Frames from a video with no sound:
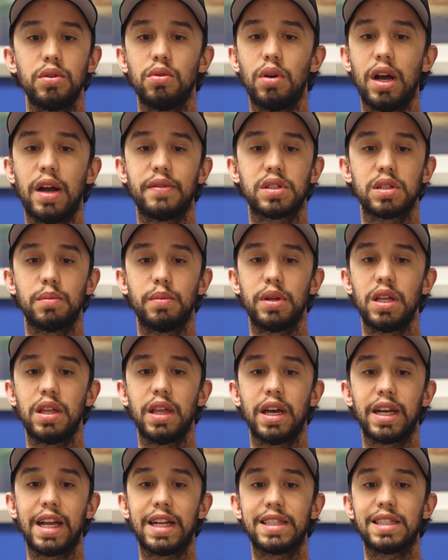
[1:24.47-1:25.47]
you'll have somebody
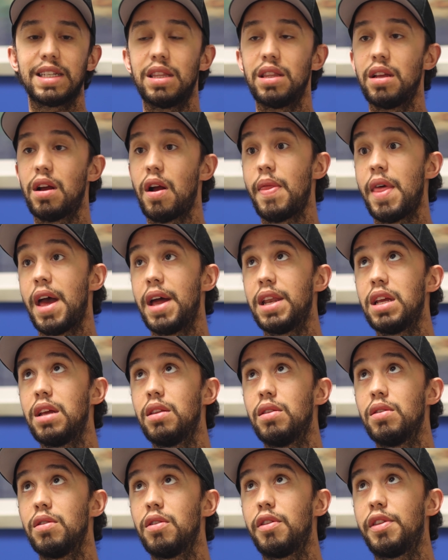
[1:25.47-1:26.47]
that gets in there that
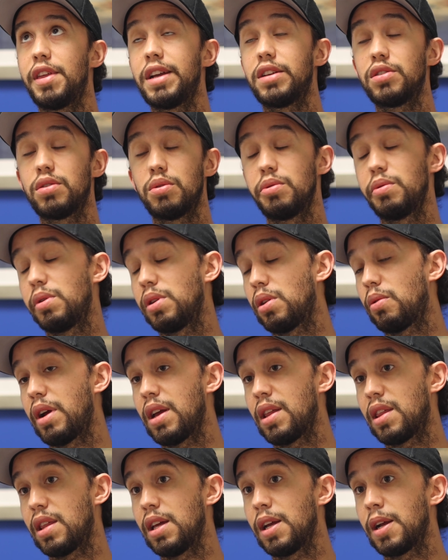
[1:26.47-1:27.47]
either thinks they're doing the
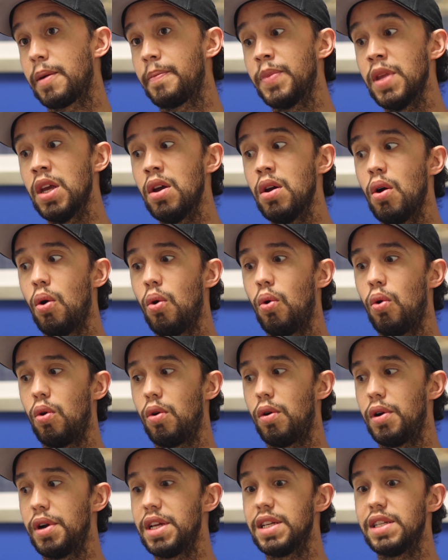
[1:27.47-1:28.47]
right thing
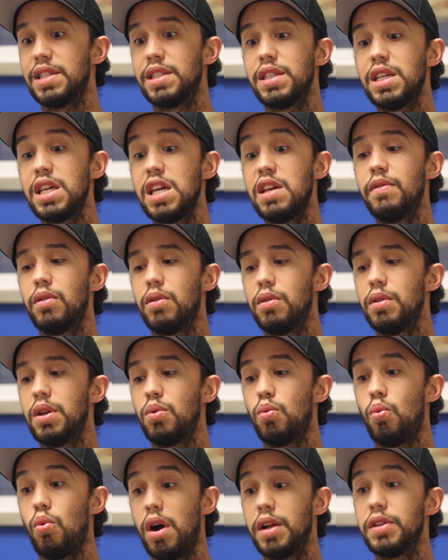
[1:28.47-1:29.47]
or is evil
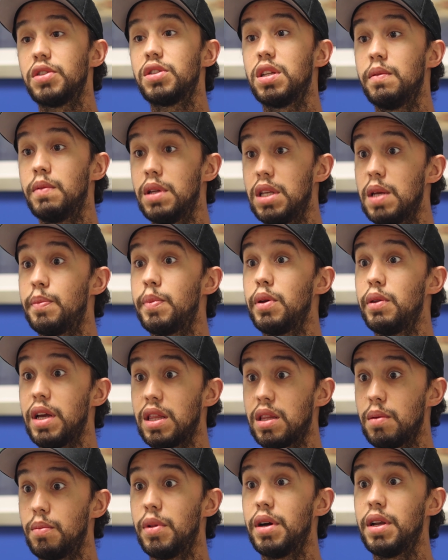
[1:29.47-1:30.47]
and wants to
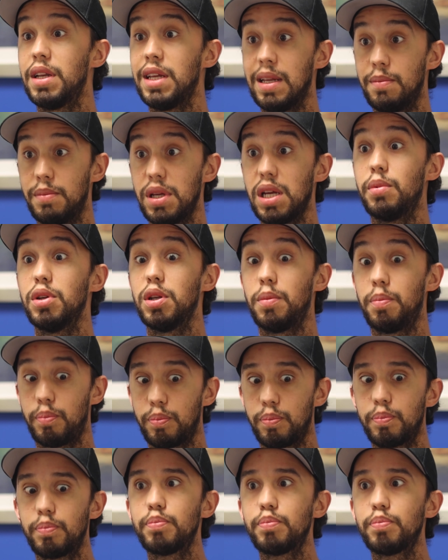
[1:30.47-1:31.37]
manipulate the money and be able to